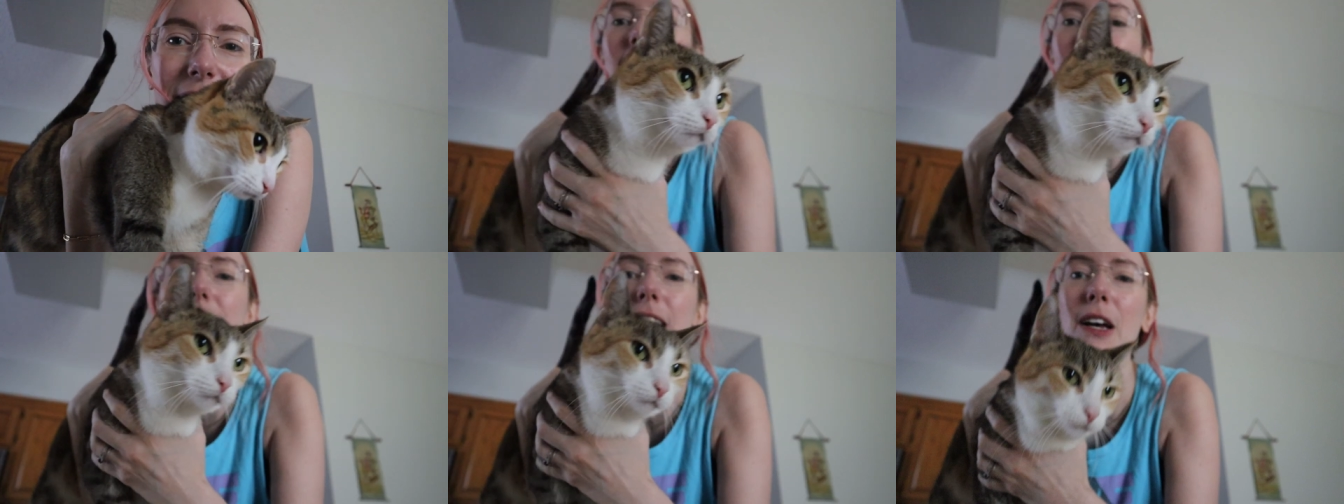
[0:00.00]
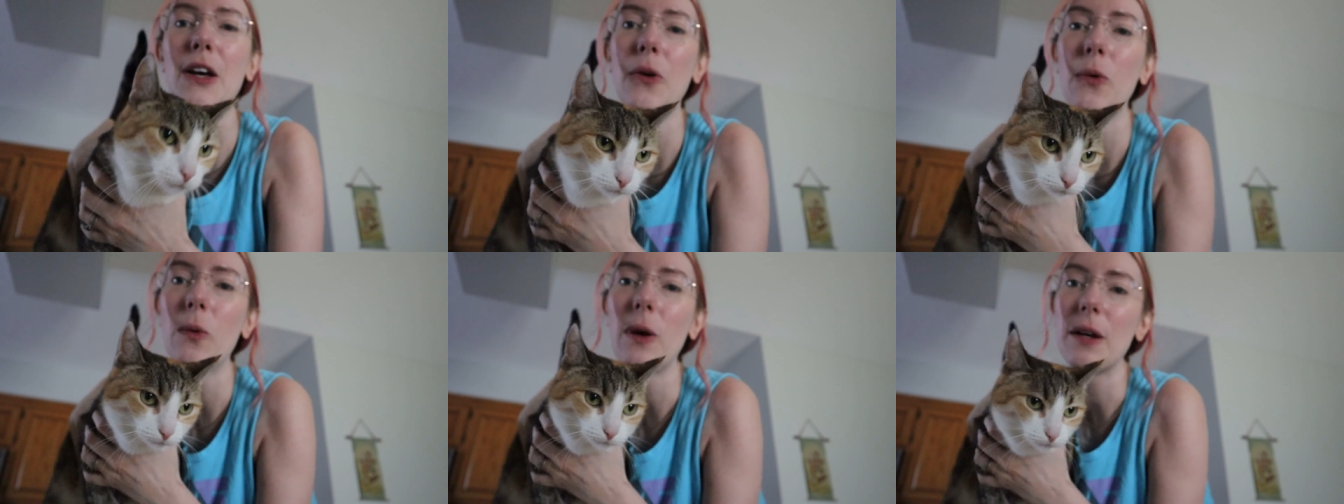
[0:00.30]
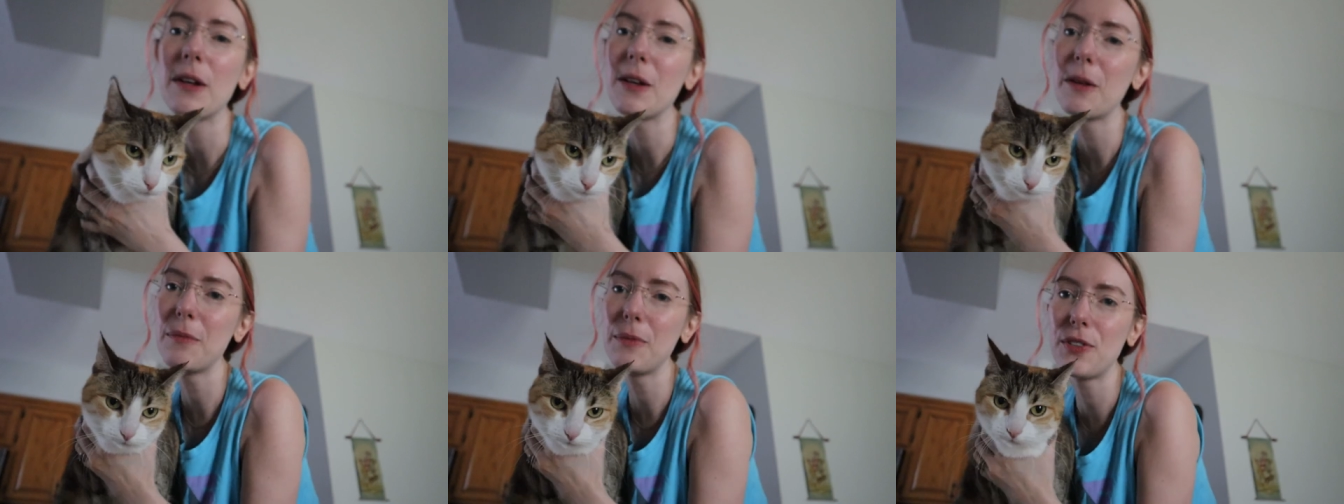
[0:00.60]
Hello,
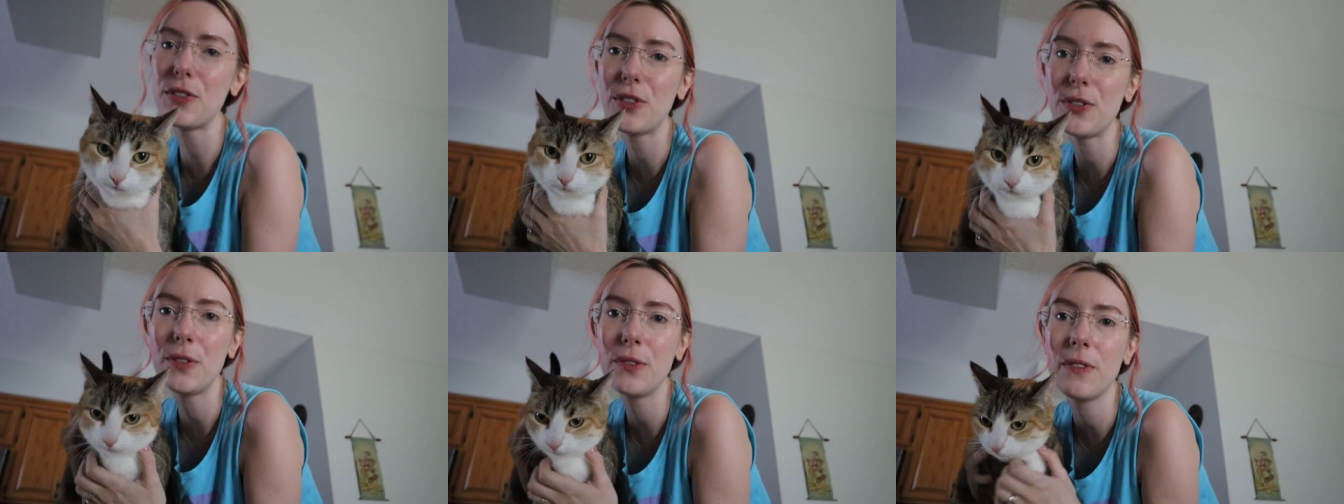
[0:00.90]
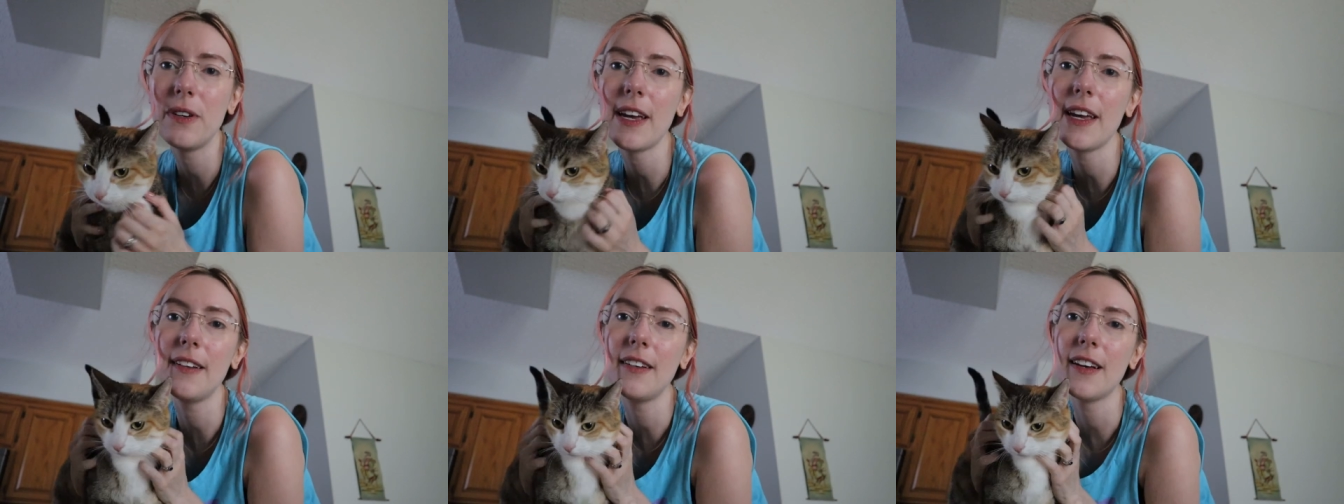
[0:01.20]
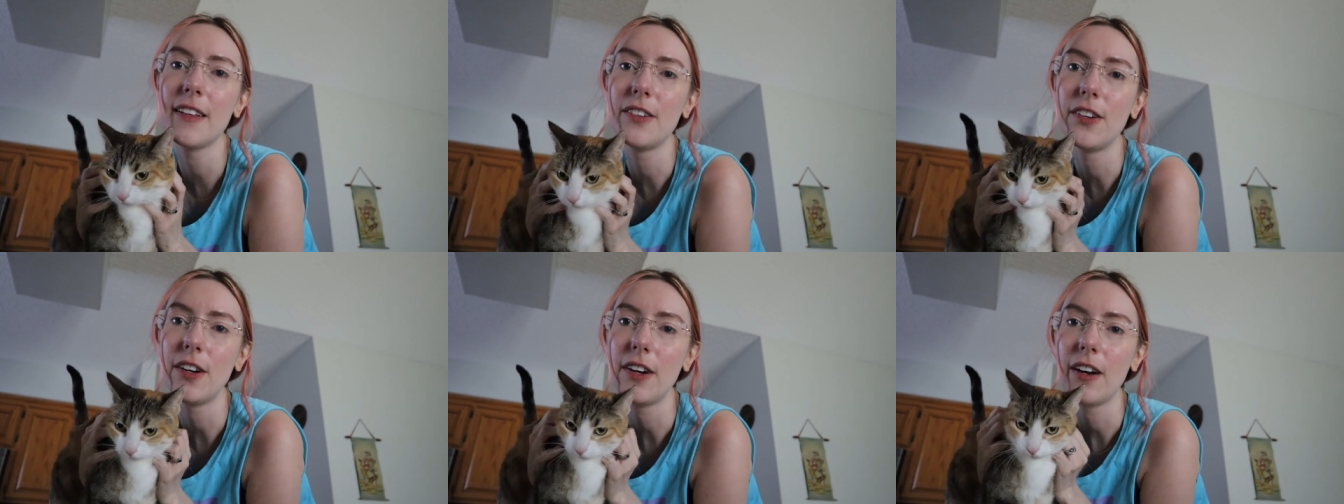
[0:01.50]
welcome to
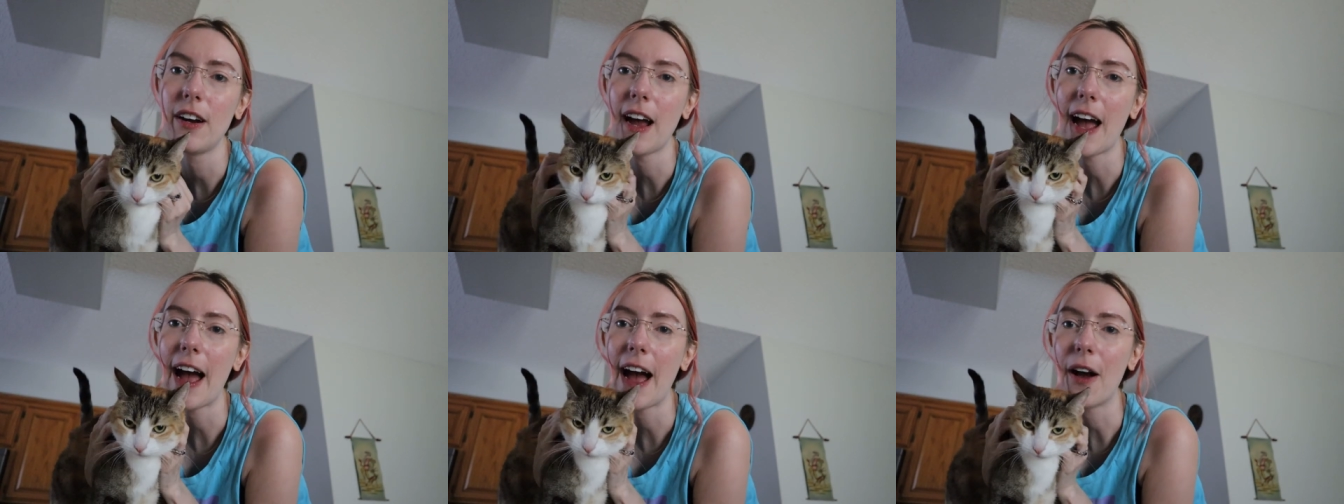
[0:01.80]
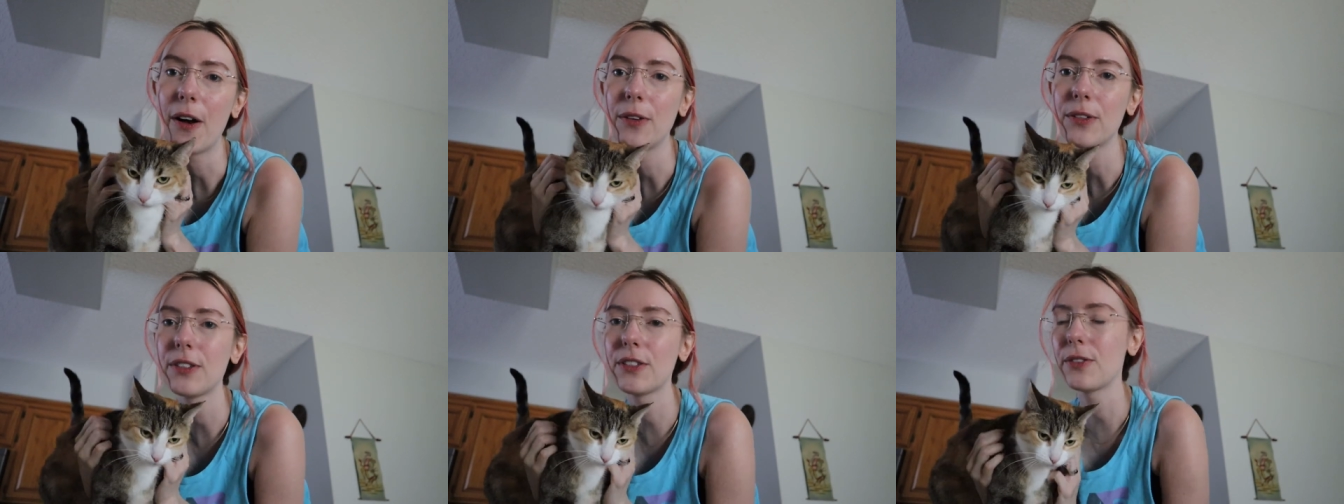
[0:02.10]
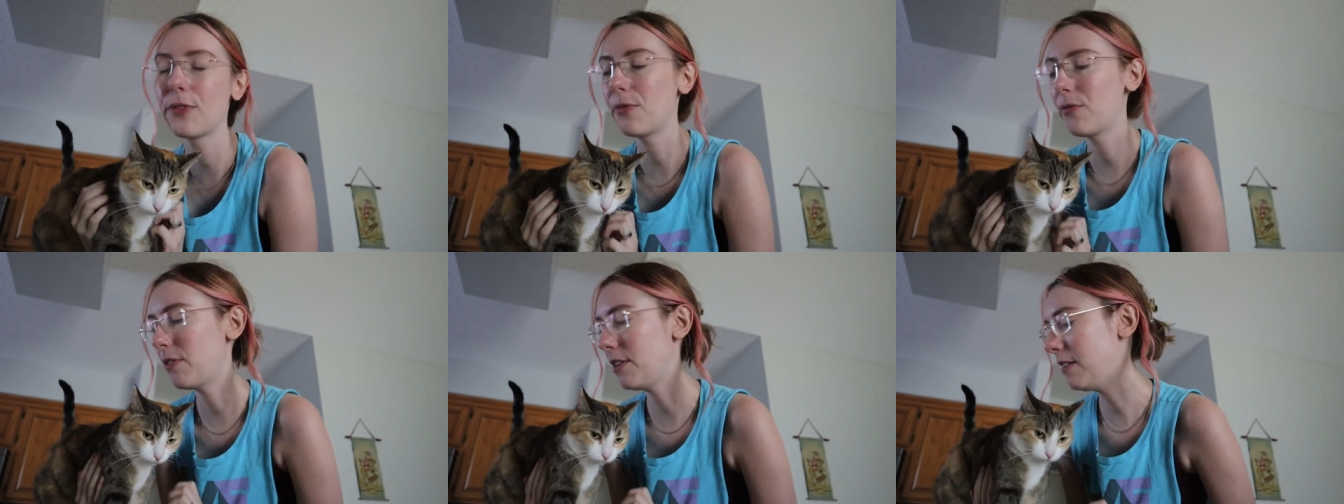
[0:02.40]
another
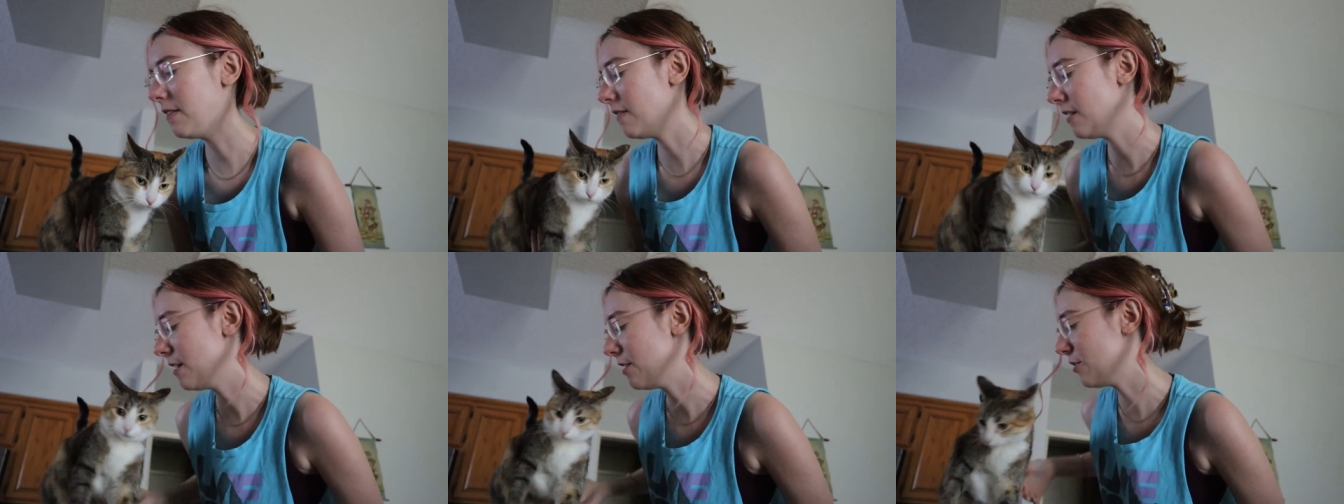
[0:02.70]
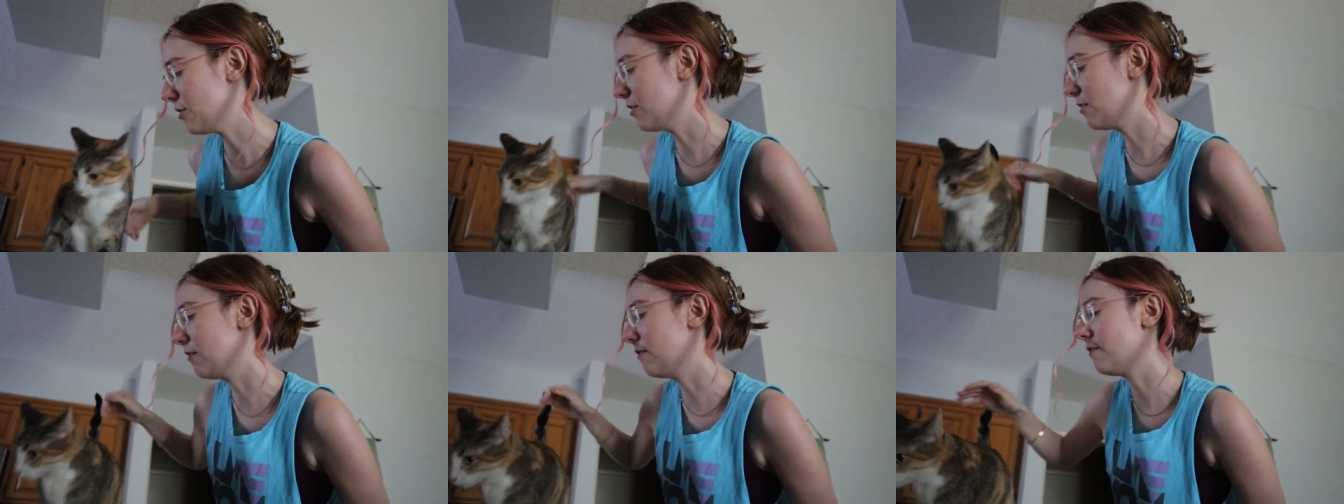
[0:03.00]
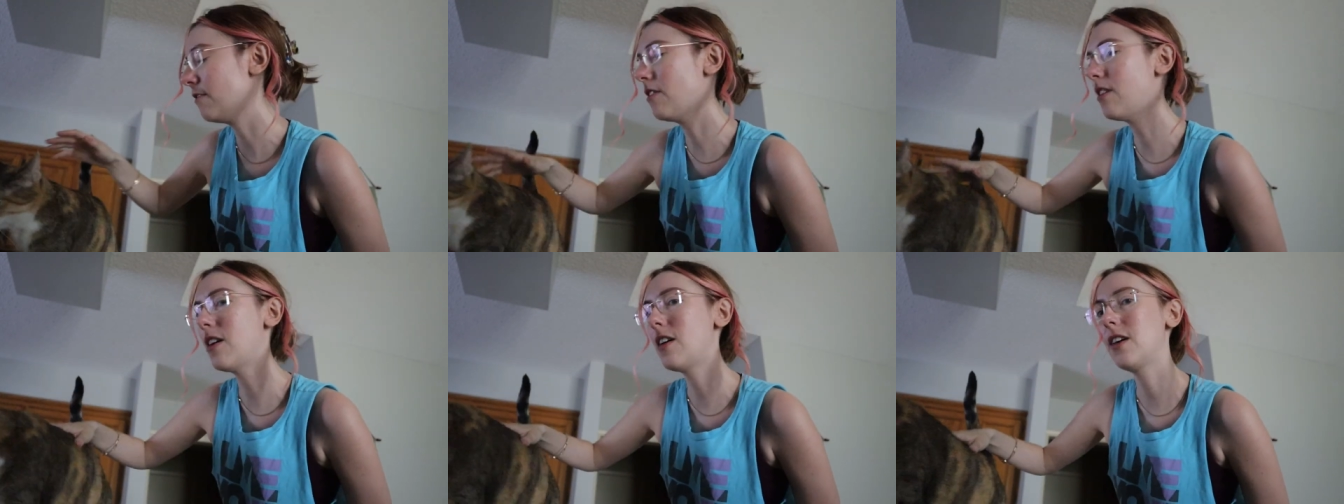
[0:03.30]
house renovation
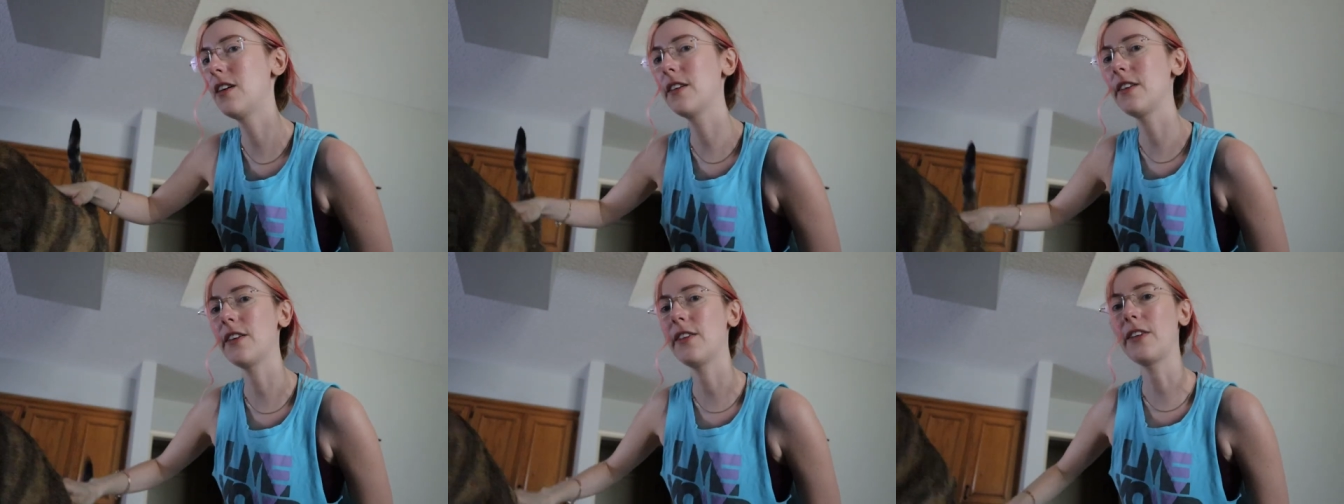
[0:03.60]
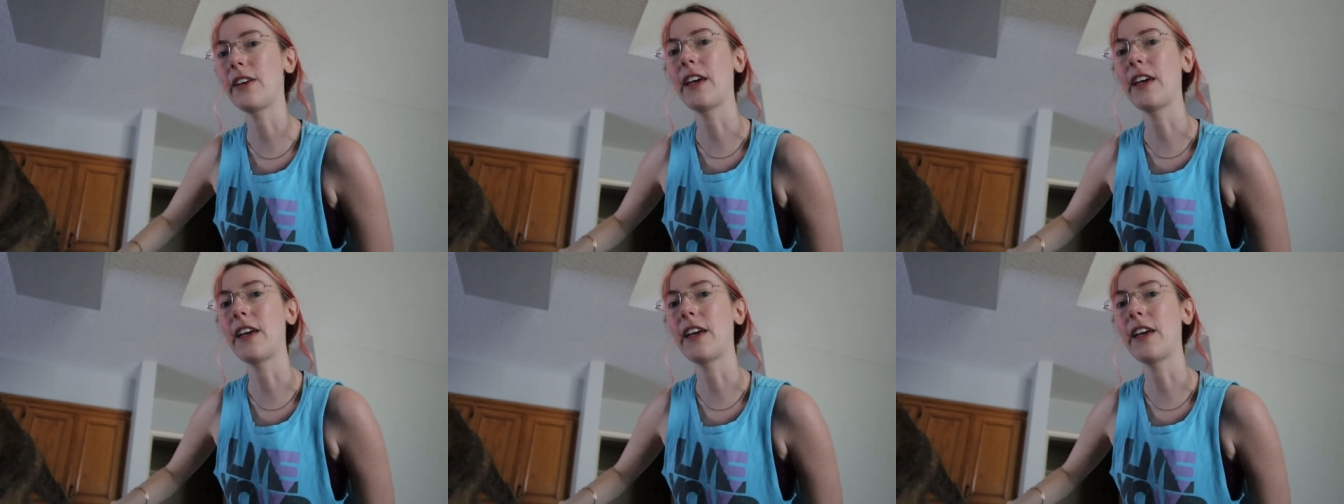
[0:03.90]
vlog.